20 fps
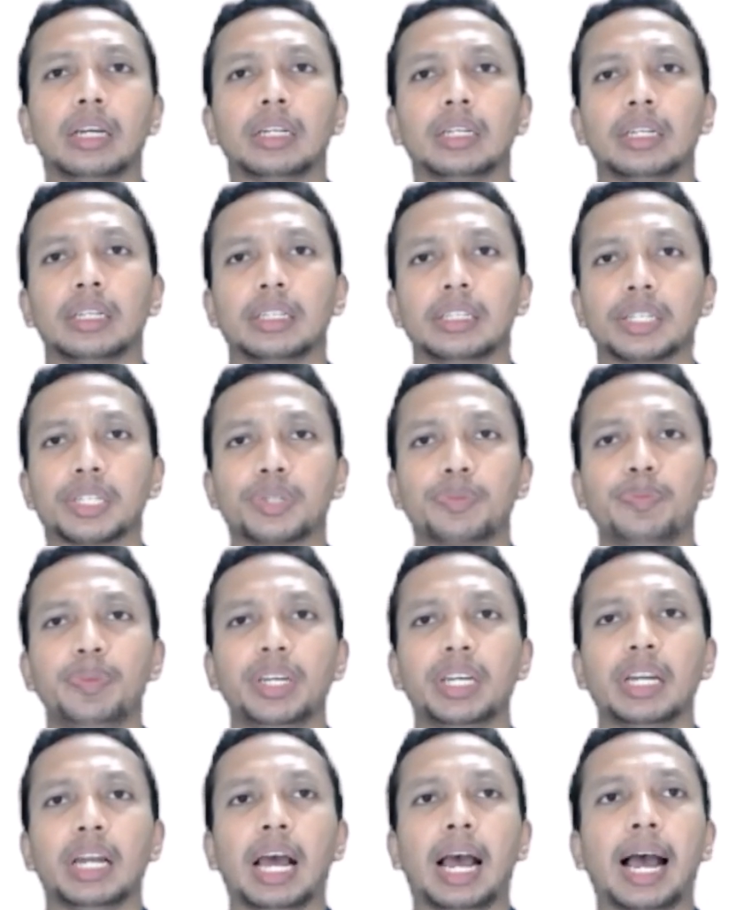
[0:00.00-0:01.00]
That
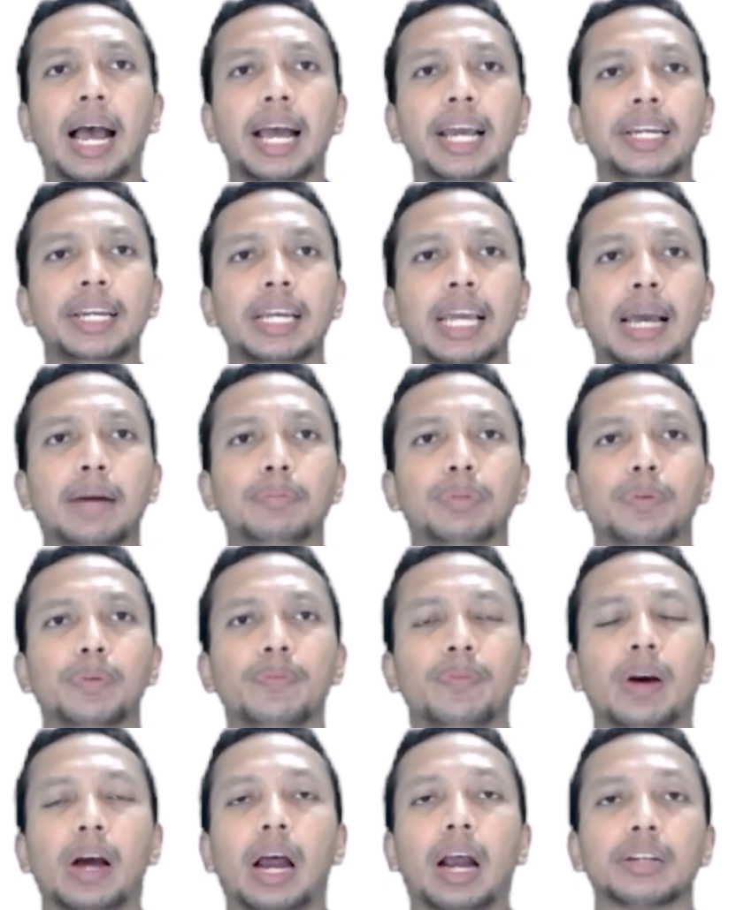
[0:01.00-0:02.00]
means height above
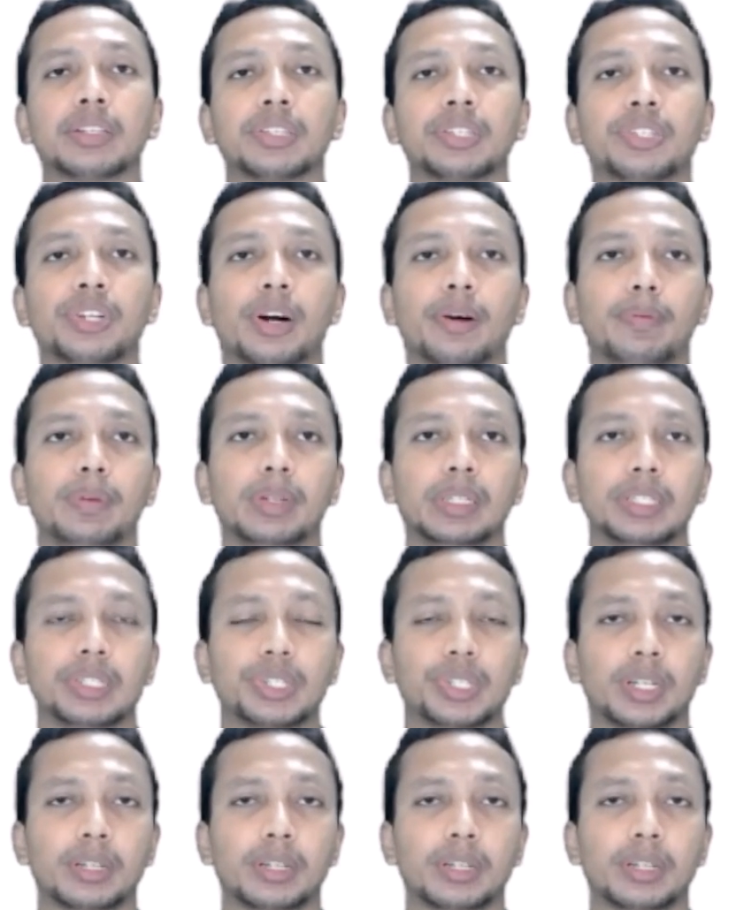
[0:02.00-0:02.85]
Earth's surface.